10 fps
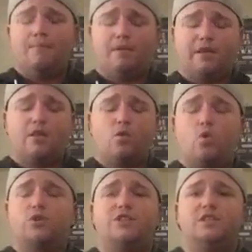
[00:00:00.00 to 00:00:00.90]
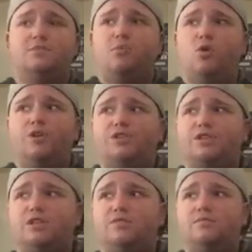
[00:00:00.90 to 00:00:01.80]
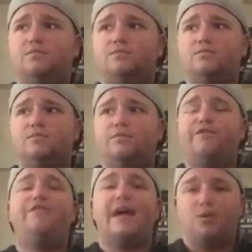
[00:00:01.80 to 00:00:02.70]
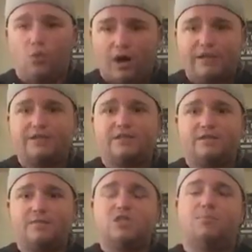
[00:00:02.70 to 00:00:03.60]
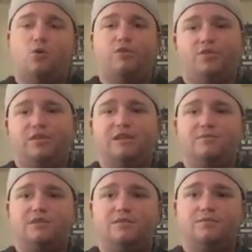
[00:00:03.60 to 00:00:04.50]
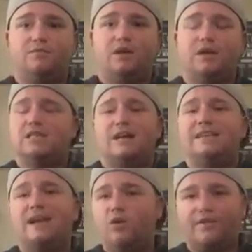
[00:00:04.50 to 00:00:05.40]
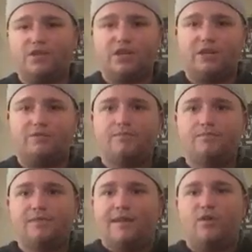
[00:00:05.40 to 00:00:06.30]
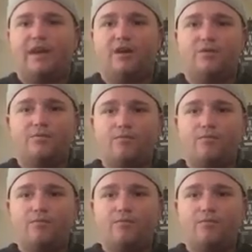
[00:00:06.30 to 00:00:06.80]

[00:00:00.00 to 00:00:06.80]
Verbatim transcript: But they're the worst in sports fan-wise supporting their teams because uh, they don't give a shit. They don't care.